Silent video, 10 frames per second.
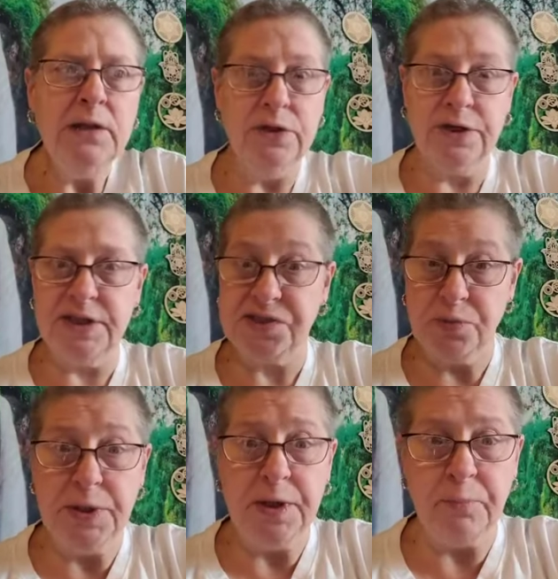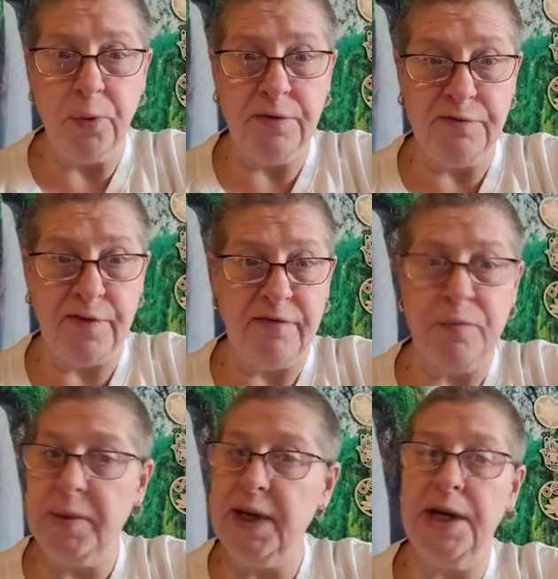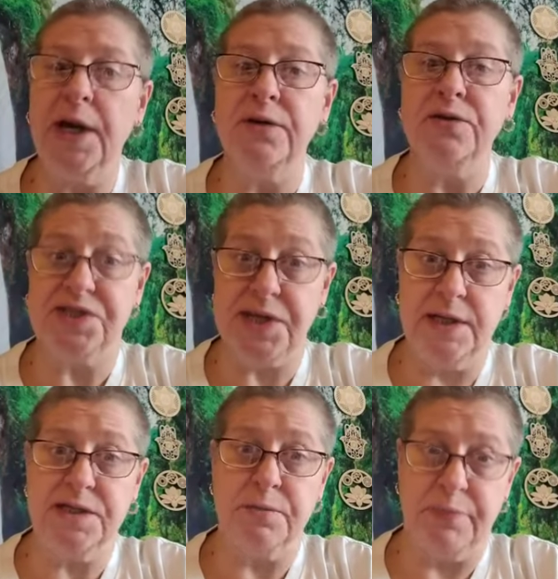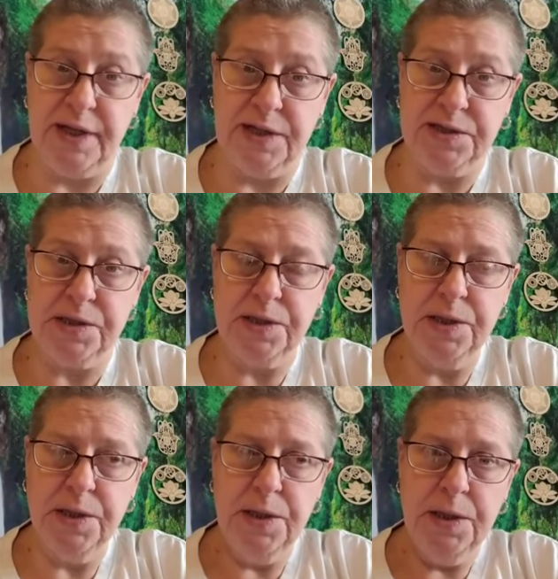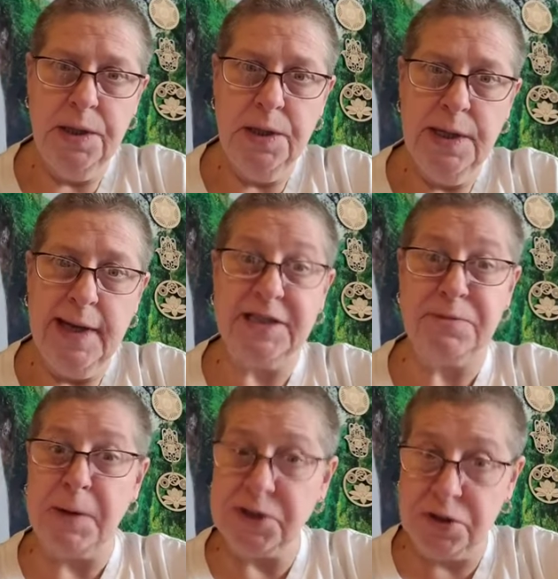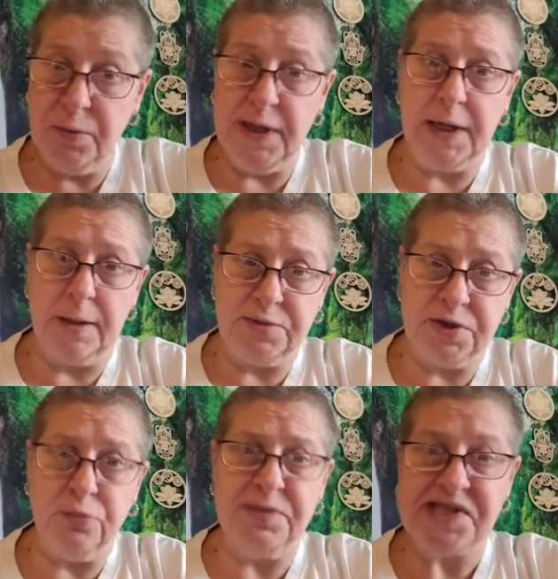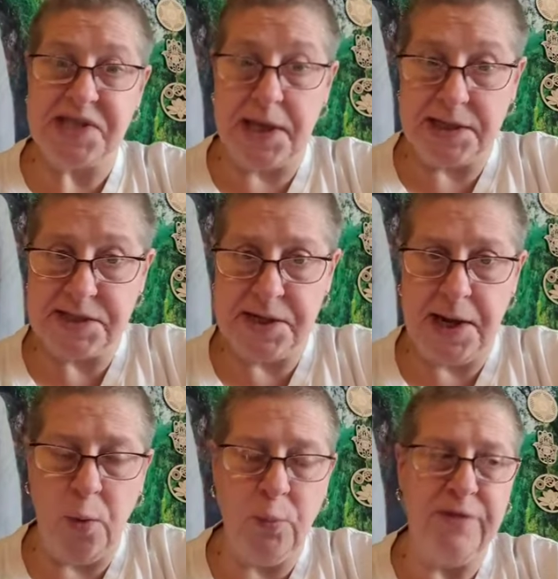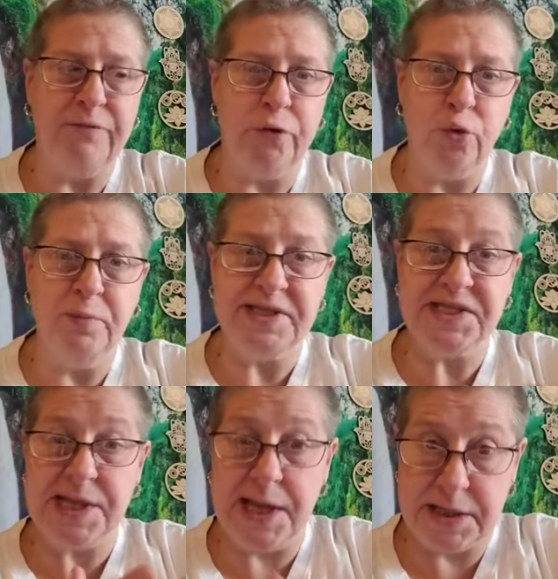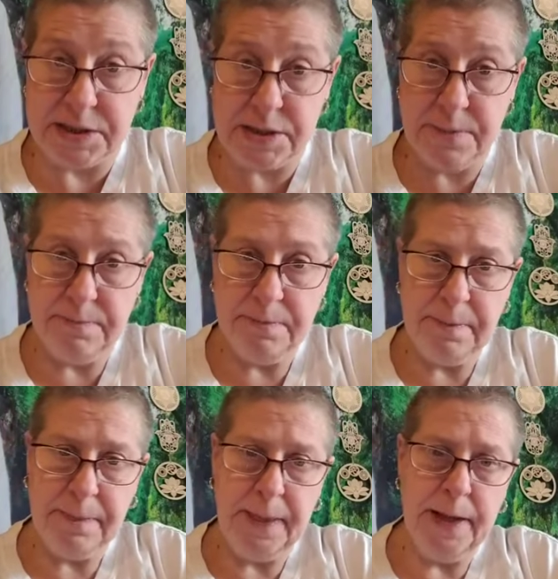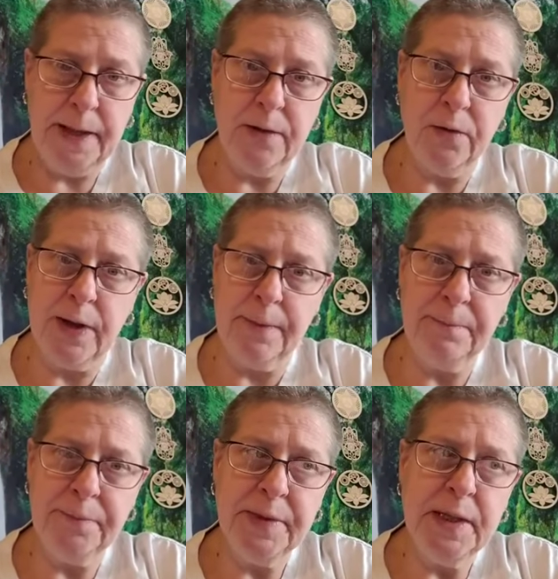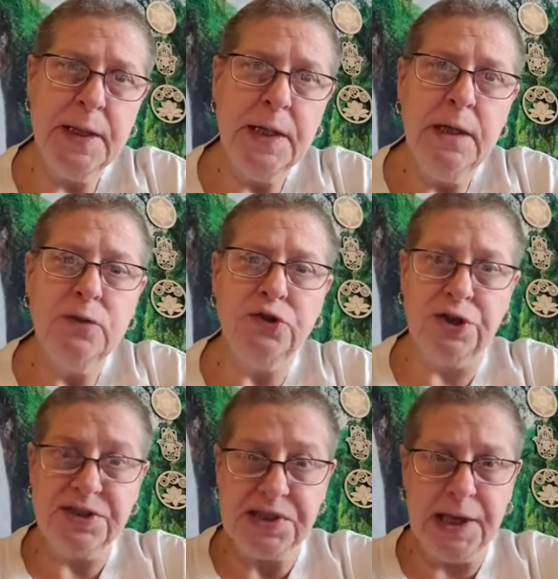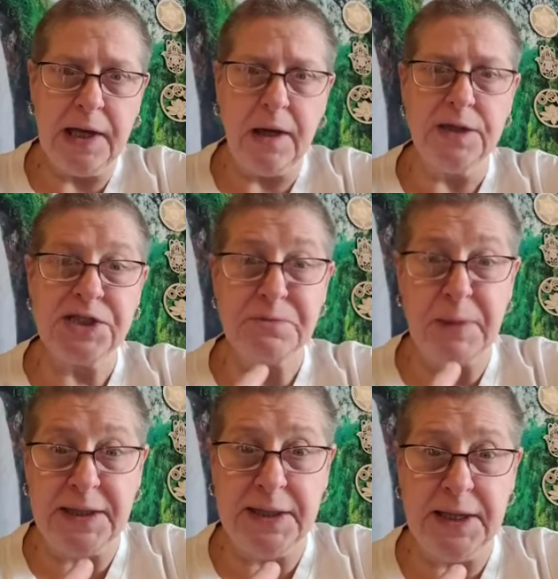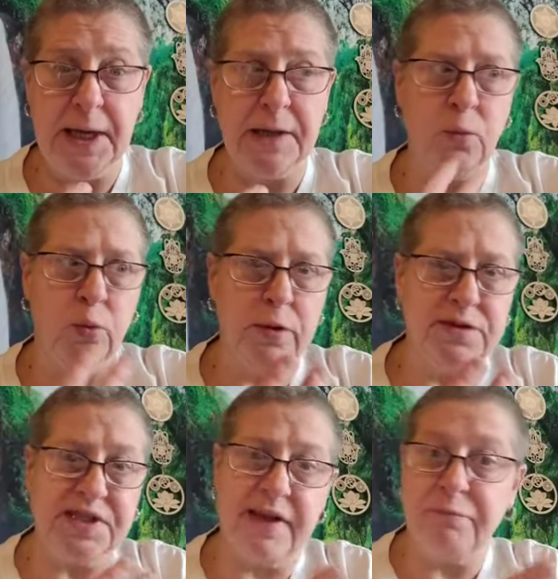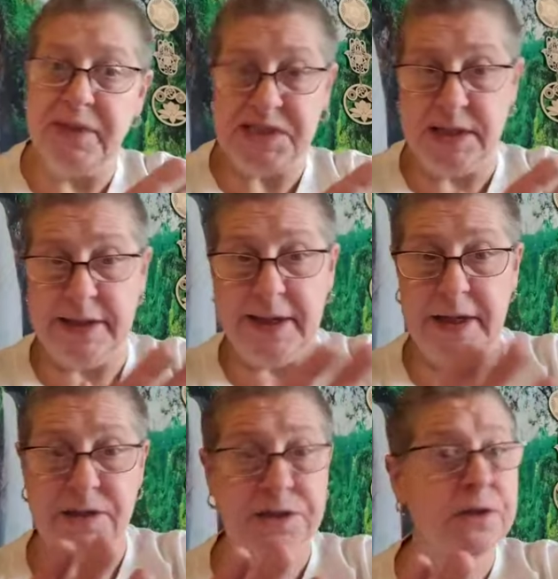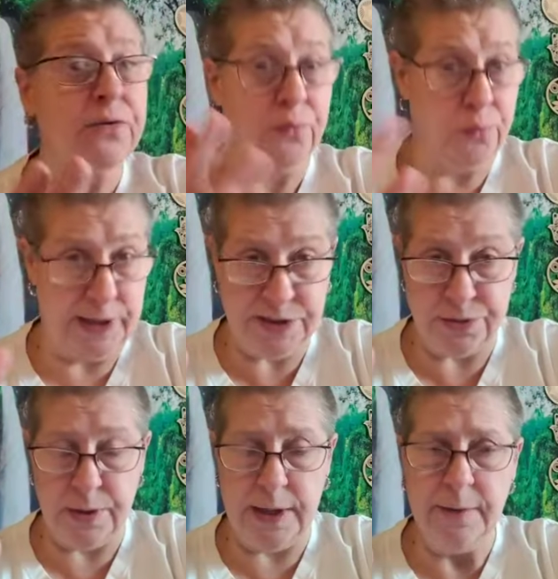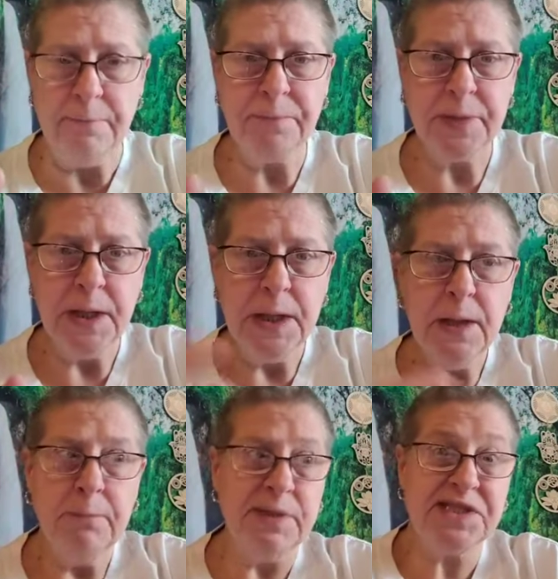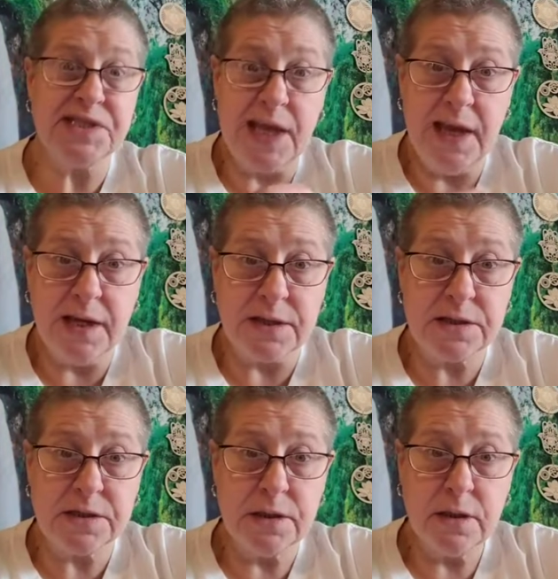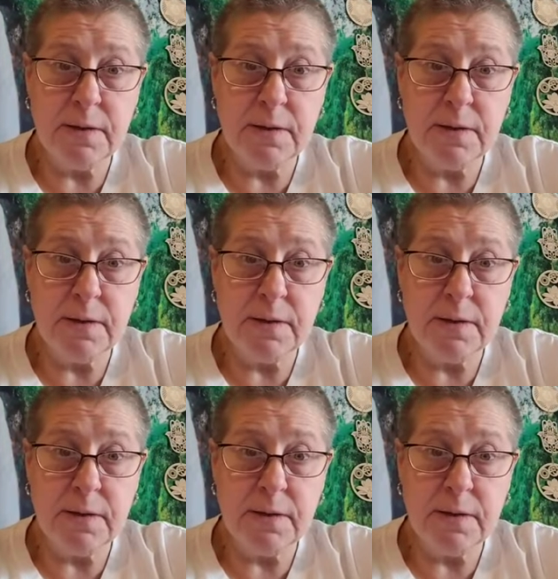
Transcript: Look, it's really important for everybody to understand some things, especially when it comes to mistakes and how we view mistakes. Okay? Just like spelling and words have misled us through history, mistakes,